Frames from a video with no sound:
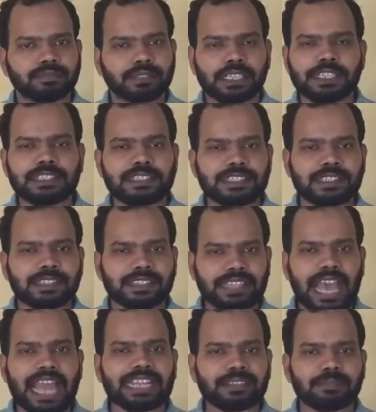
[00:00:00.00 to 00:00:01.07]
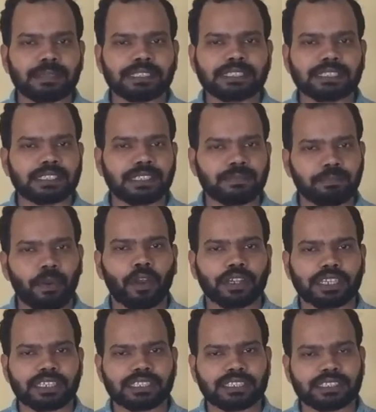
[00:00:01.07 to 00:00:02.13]
It's that much
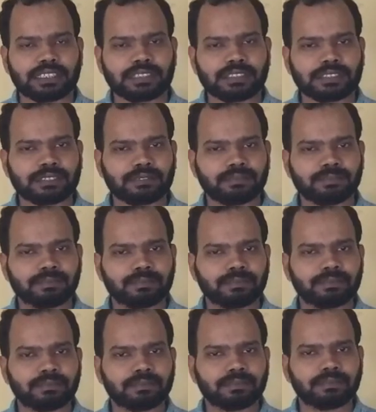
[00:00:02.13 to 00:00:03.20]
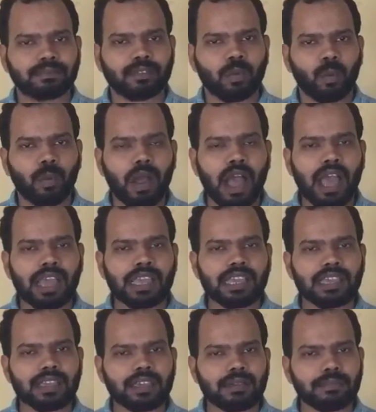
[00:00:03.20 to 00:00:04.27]
important.
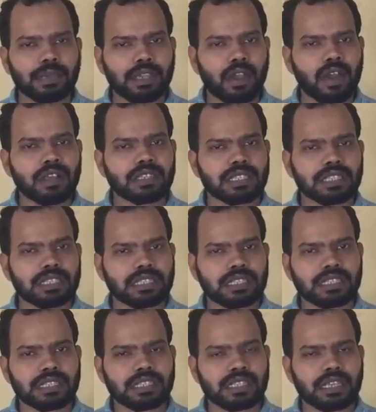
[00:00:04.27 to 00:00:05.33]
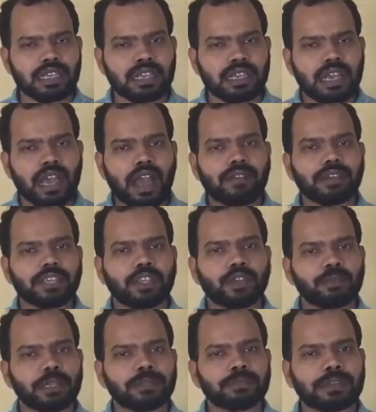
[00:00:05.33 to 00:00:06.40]
Why? Because our
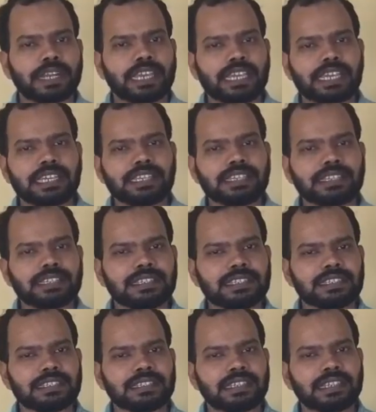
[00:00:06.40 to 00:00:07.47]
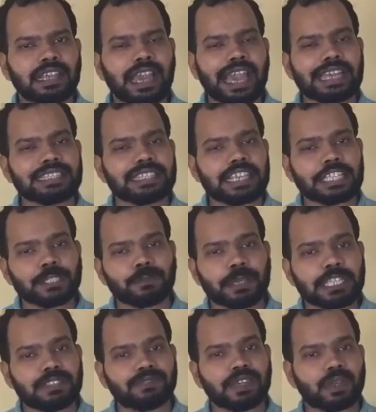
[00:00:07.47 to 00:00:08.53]
human brain has a
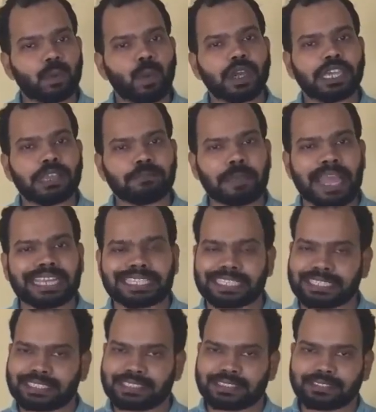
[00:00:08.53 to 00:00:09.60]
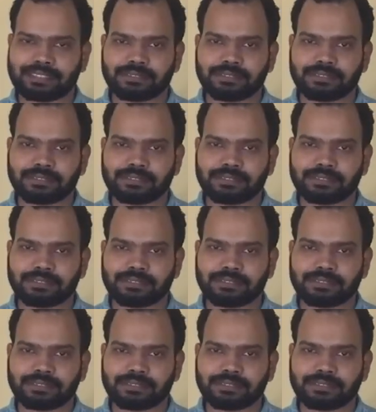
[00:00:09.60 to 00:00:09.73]
specific working pattern.